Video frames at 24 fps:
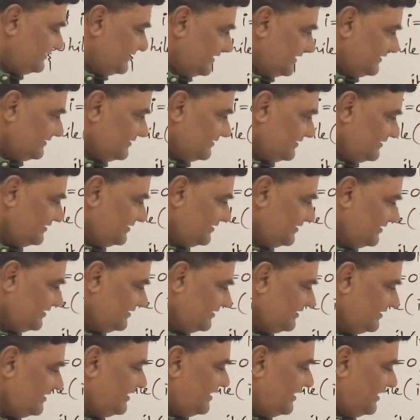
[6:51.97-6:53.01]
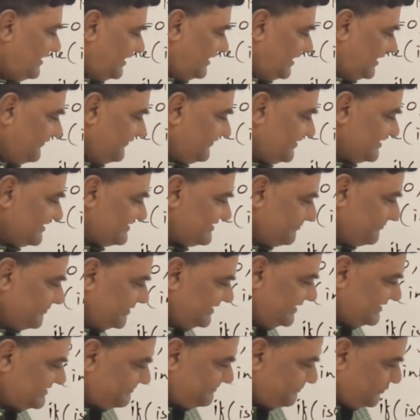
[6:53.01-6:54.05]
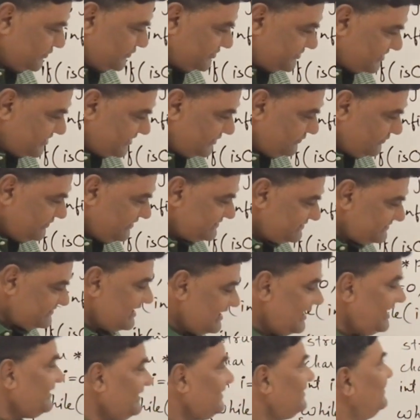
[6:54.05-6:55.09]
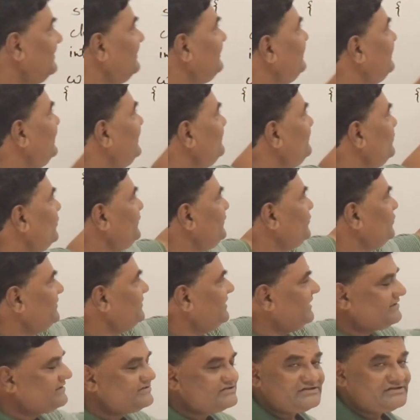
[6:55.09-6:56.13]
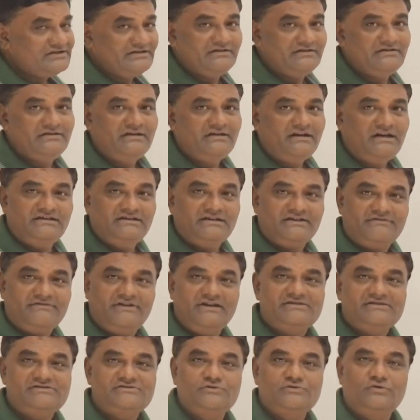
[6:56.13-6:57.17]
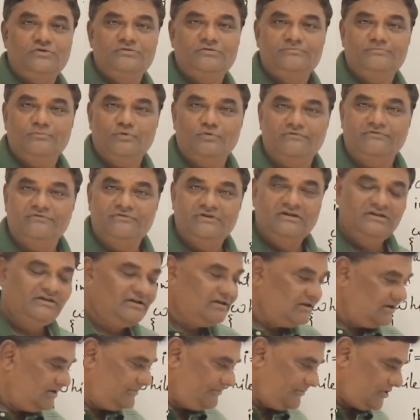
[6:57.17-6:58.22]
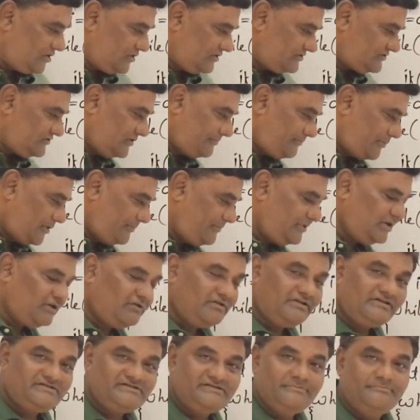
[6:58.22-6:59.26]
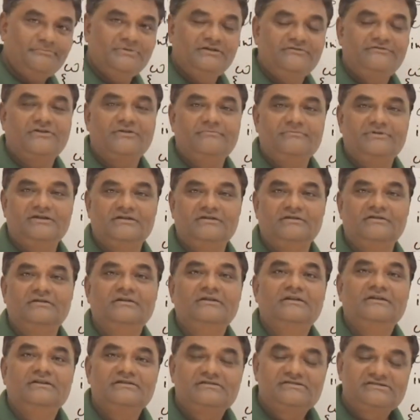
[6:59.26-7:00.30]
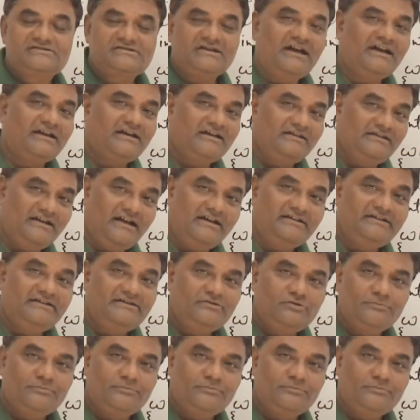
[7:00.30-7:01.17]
Then, if the symbol is pushed into the stack, then move to next. Otherwise, don't move. Because you are popping out a symbol from the stack and add